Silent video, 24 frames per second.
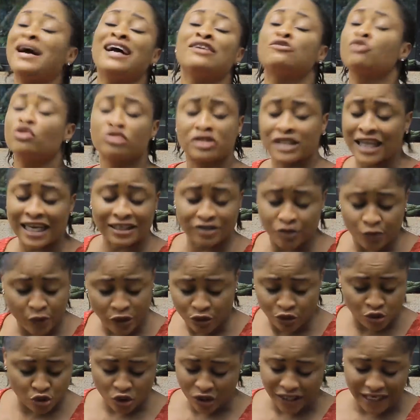Ma, I don't like the
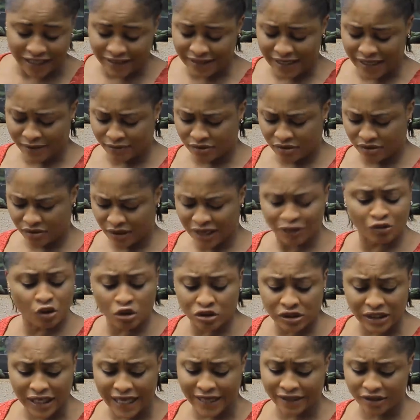way you talk at times. I
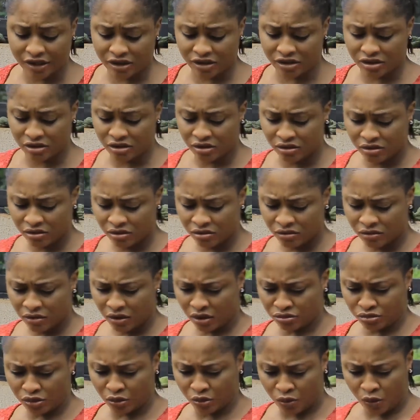don't like it.
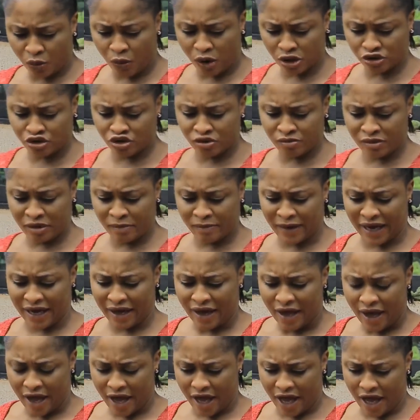But what do you mean
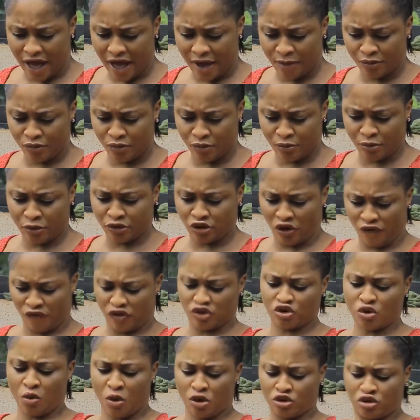by both of
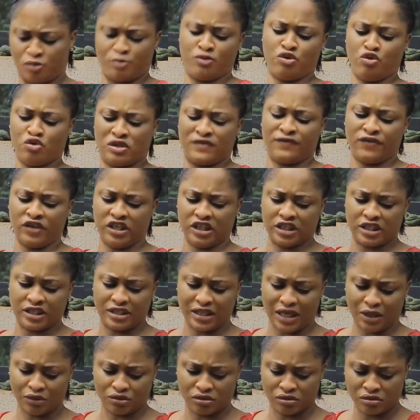us don't want to be useful in
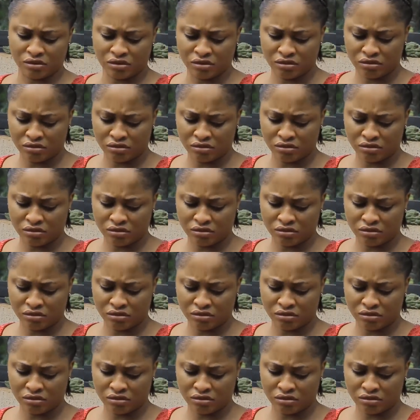this house?